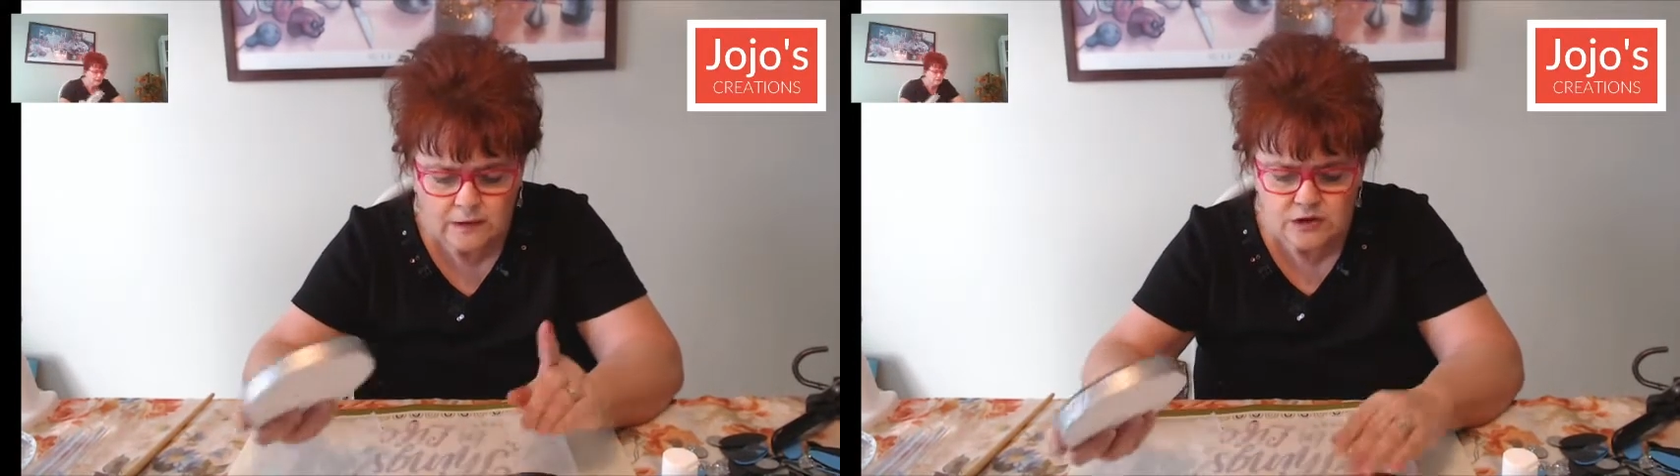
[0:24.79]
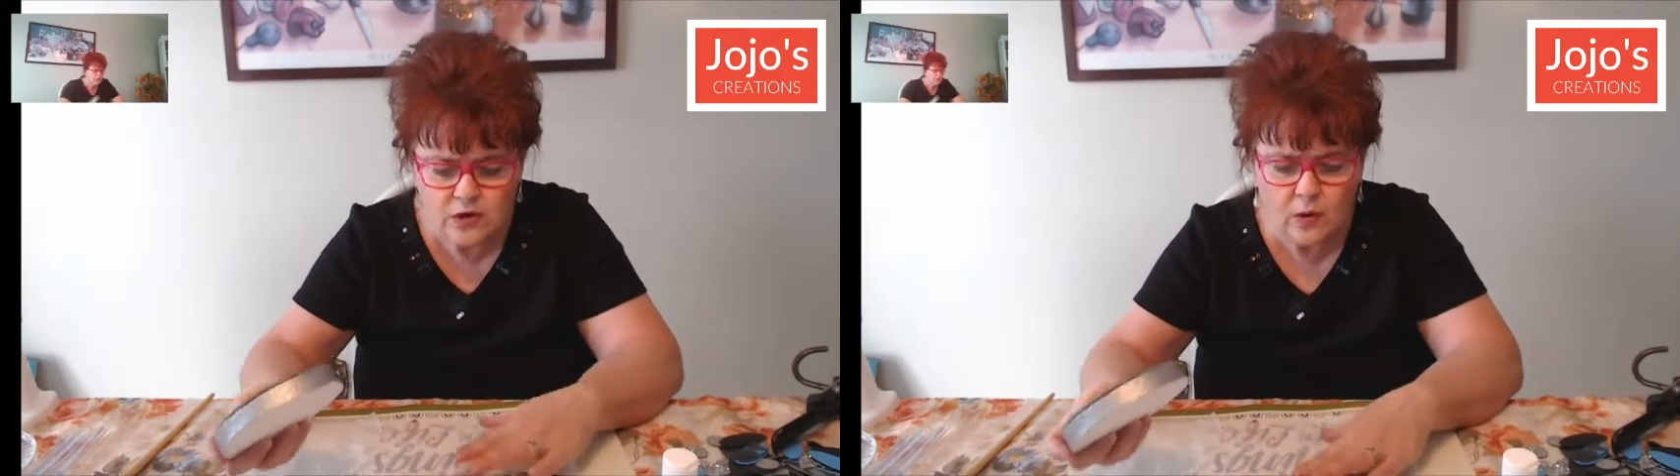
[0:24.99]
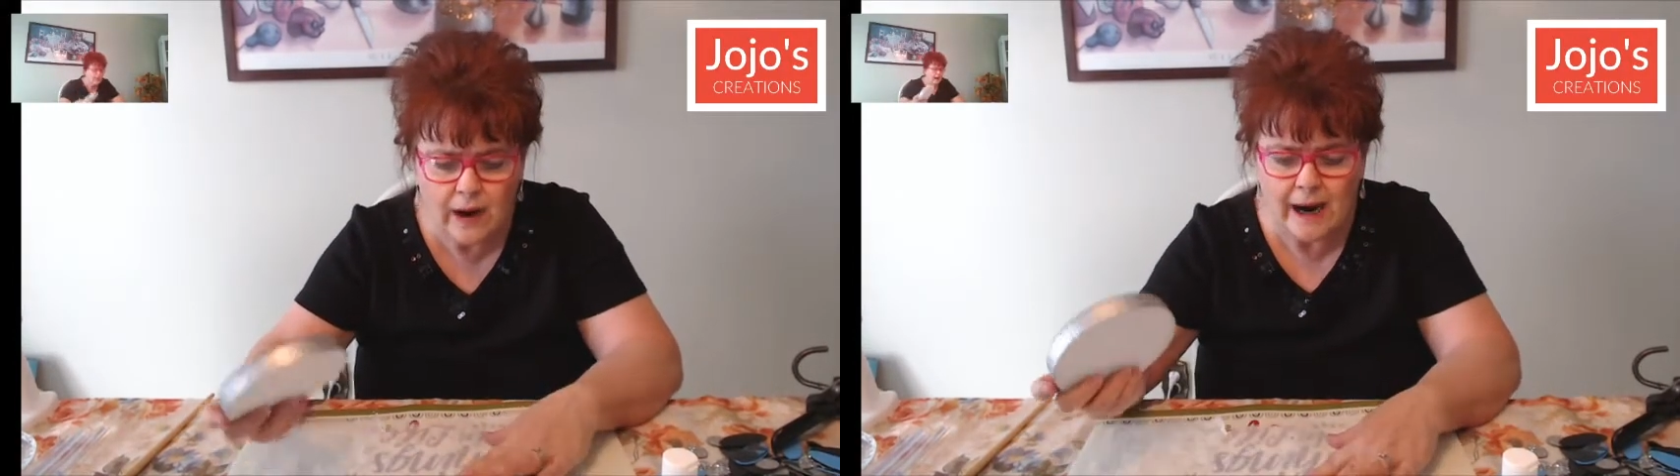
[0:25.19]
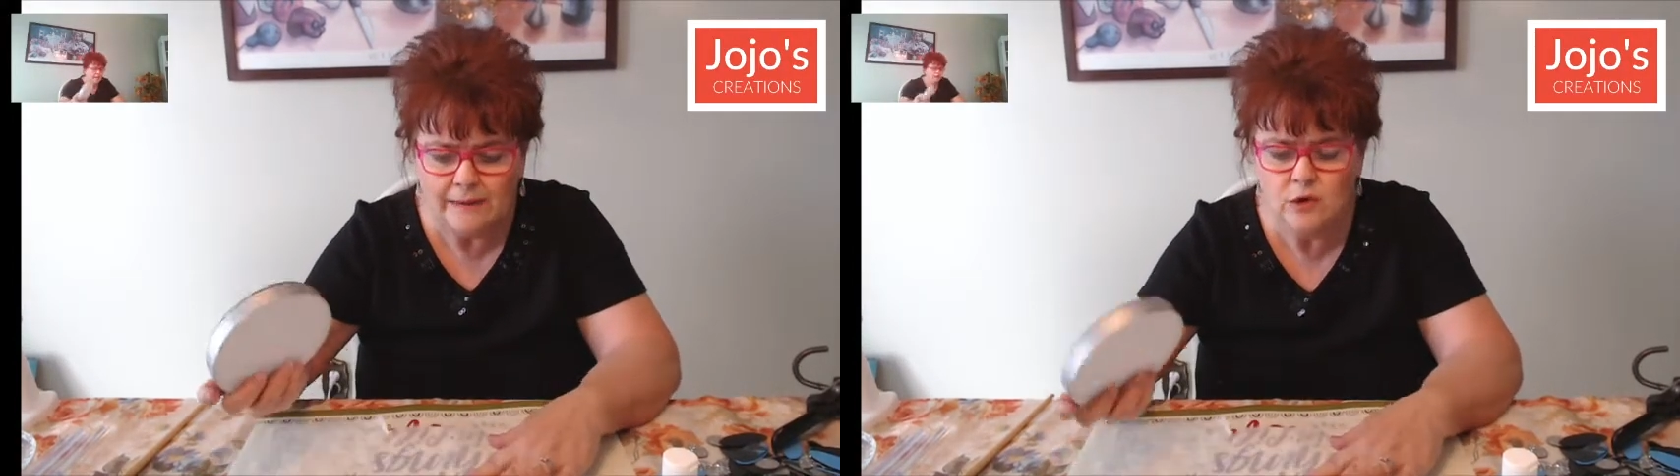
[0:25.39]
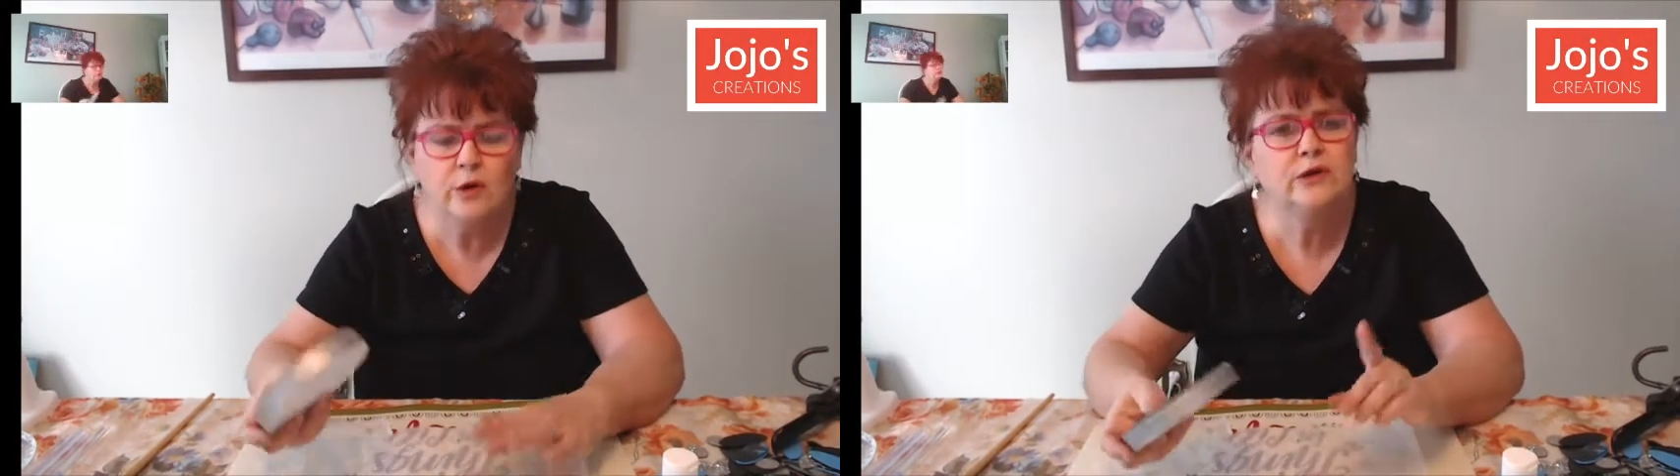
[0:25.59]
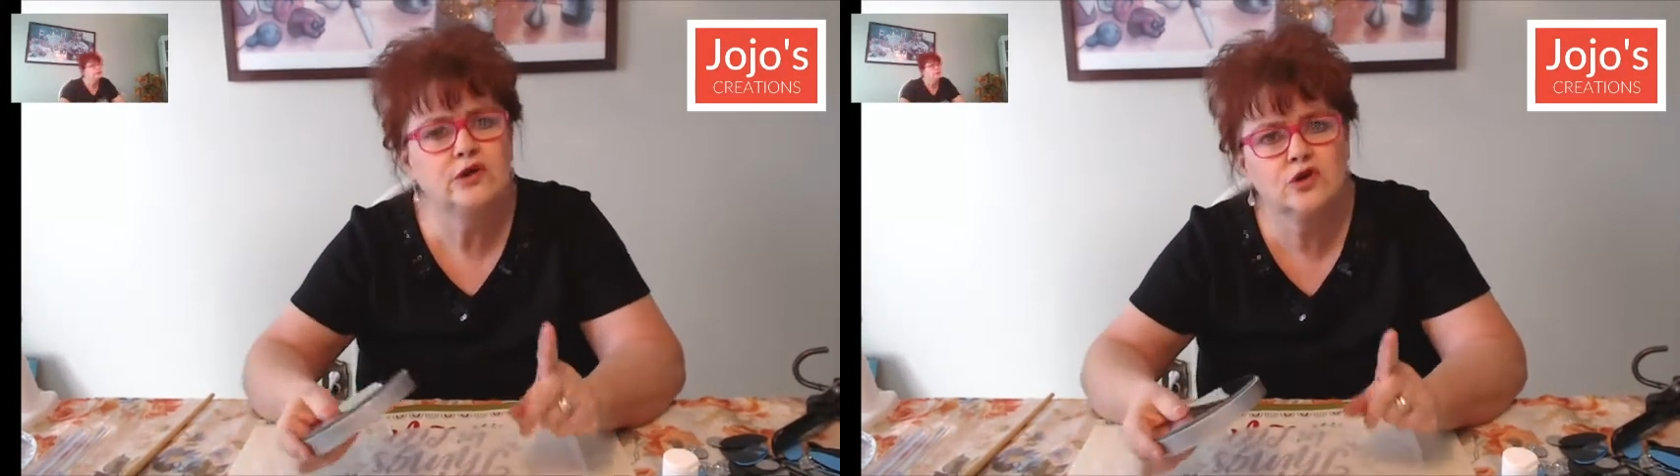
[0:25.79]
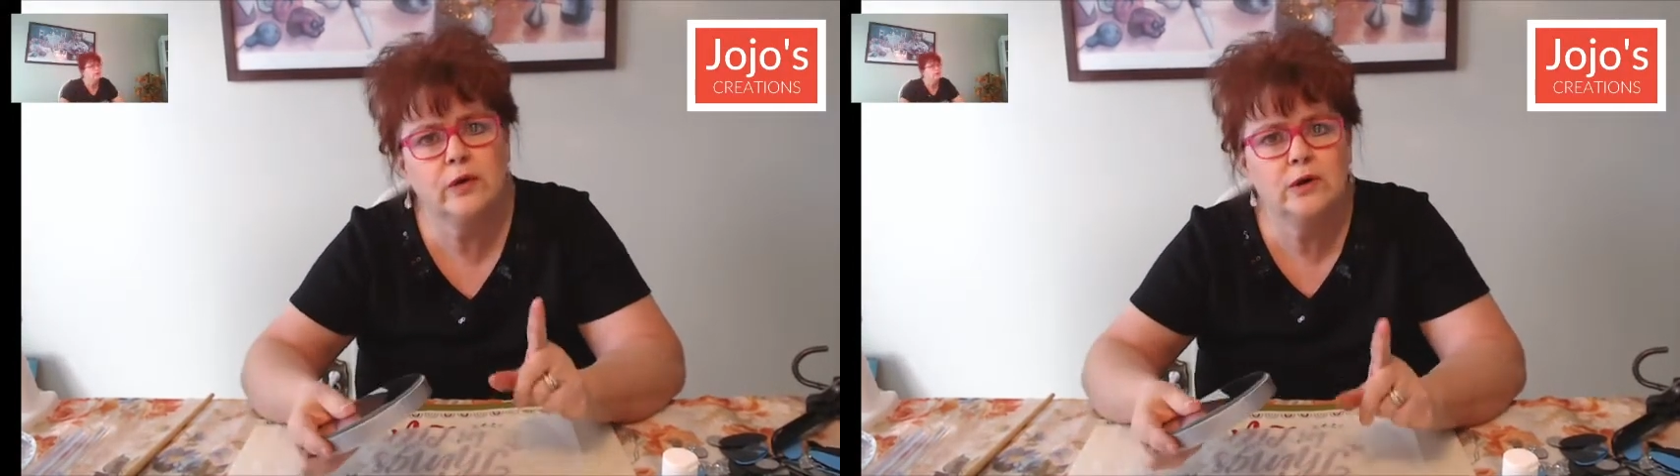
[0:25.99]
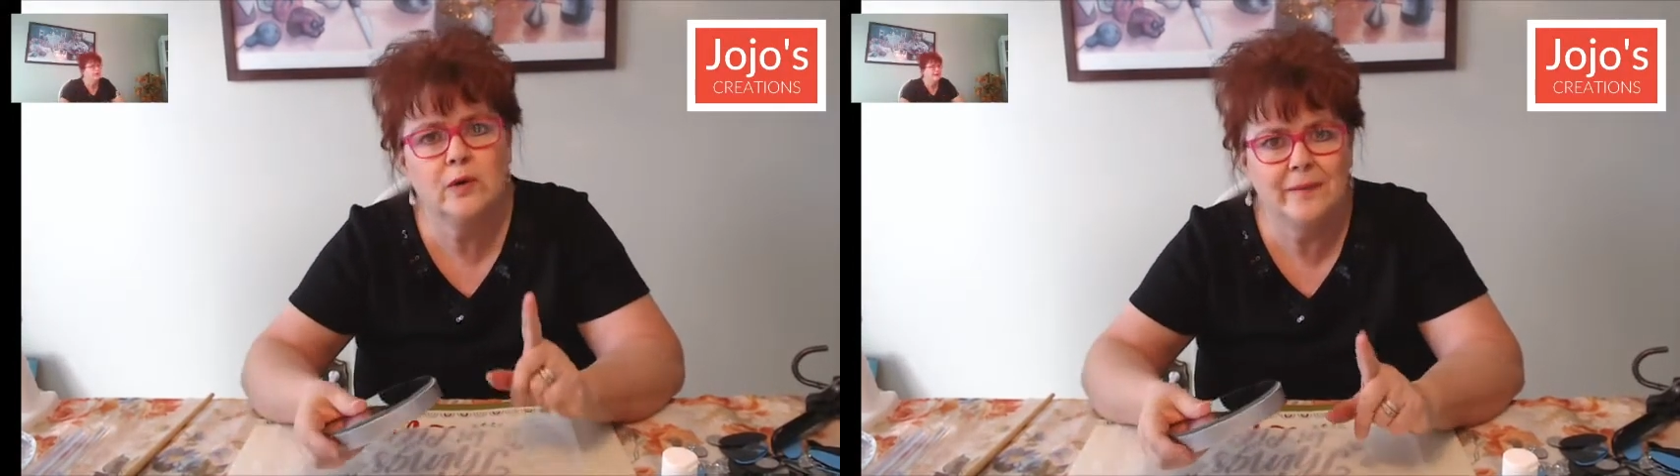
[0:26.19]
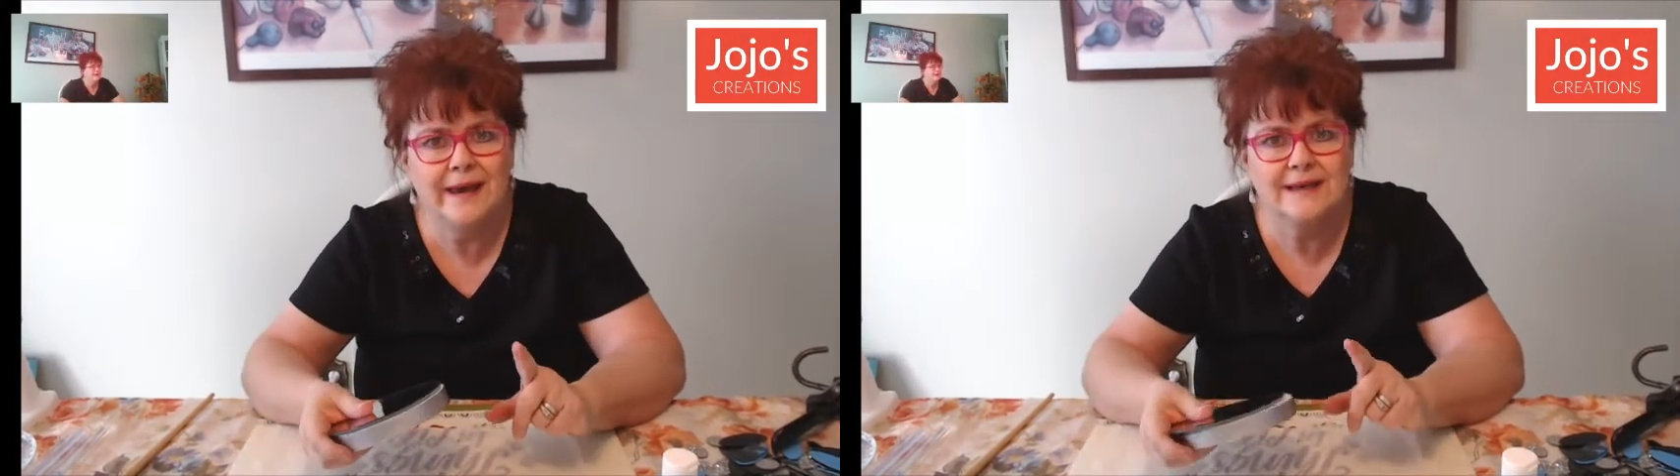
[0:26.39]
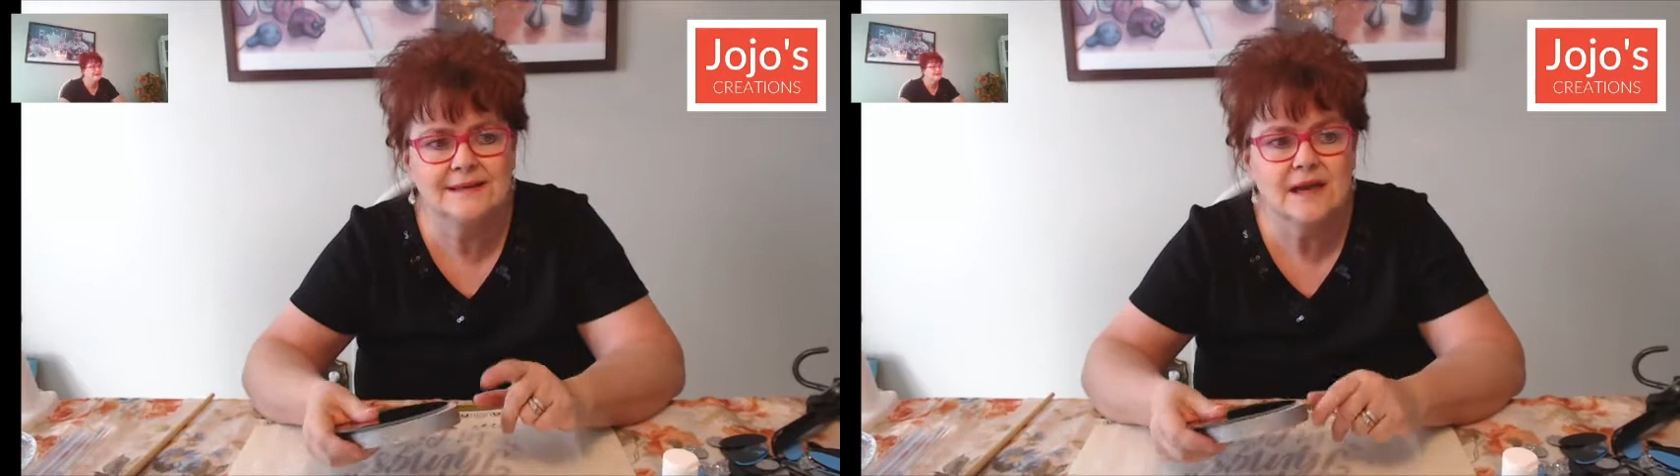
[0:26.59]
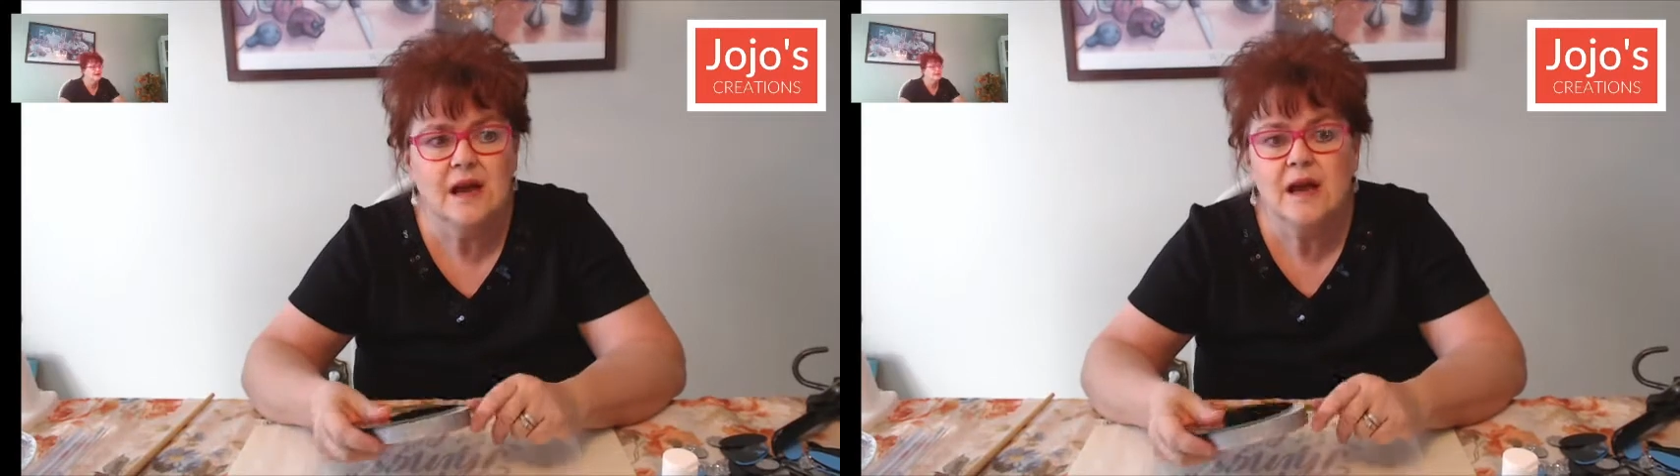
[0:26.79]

So I'm going to show you a base